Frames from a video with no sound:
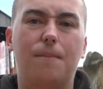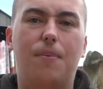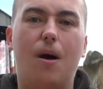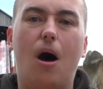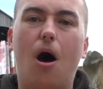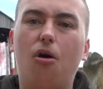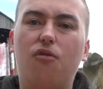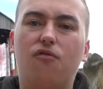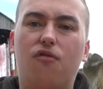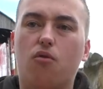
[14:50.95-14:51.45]

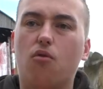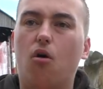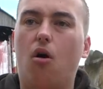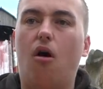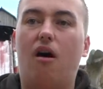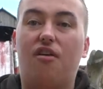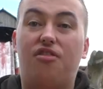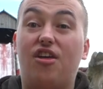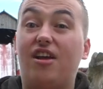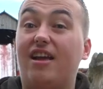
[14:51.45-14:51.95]
But
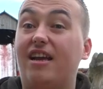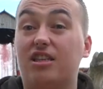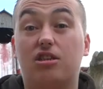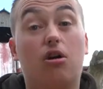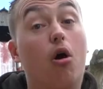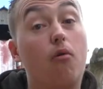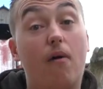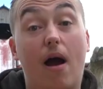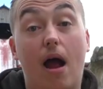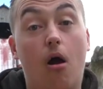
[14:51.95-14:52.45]
overall, I think
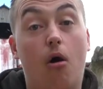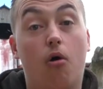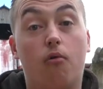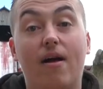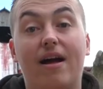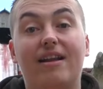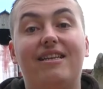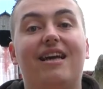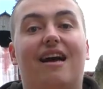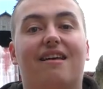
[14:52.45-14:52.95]
it's all right
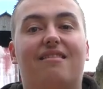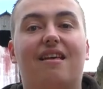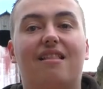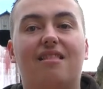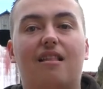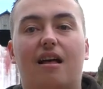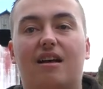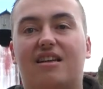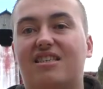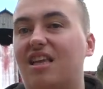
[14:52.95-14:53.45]
already. I
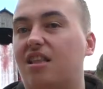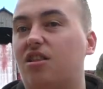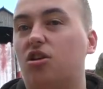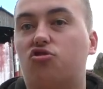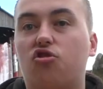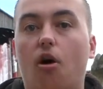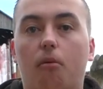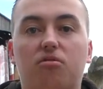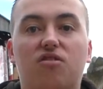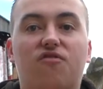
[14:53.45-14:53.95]
think, like I said,
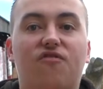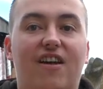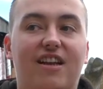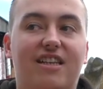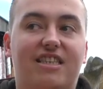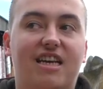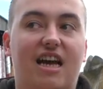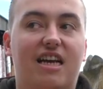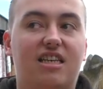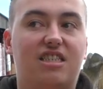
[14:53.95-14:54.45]
the drop was
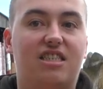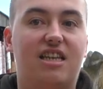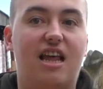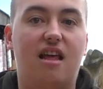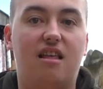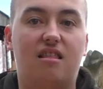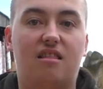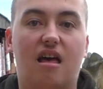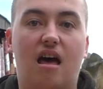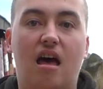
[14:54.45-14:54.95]

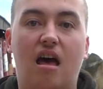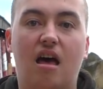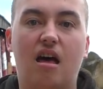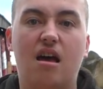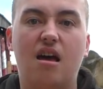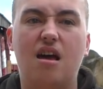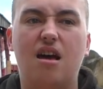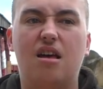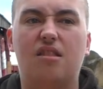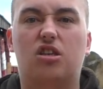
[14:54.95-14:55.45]
fantastic.
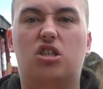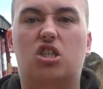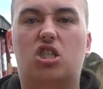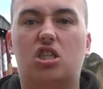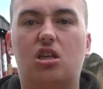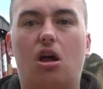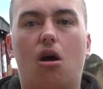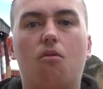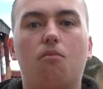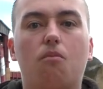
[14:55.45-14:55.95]
The the
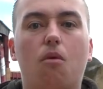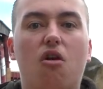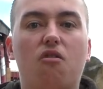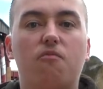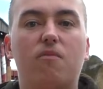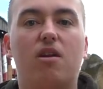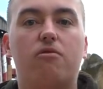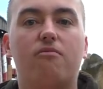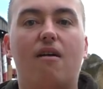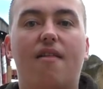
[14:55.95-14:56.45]
slow
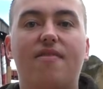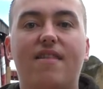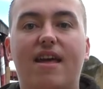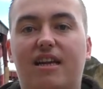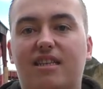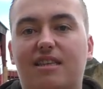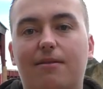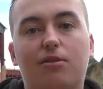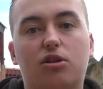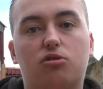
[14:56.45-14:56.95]
movement around
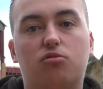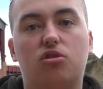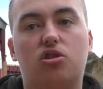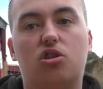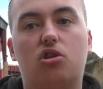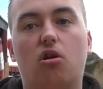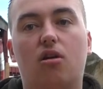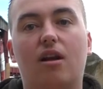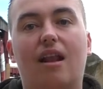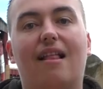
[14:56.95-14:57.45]
the exhibits
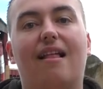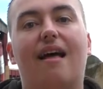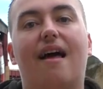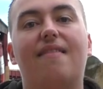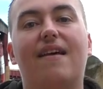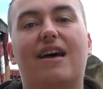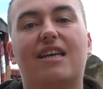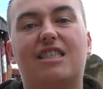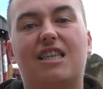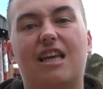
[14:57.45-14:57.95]
was good,
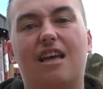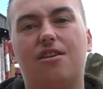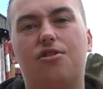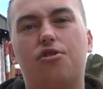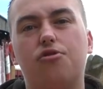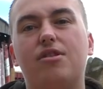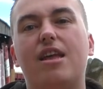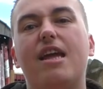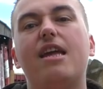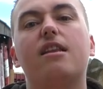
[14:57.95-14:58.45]
and that's the
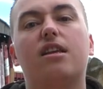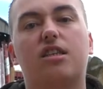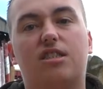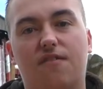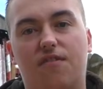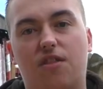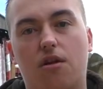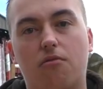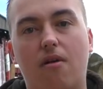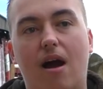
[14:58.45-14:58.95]

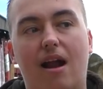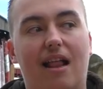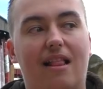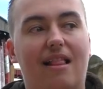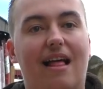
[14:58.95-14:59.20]
uniqueness of the ride.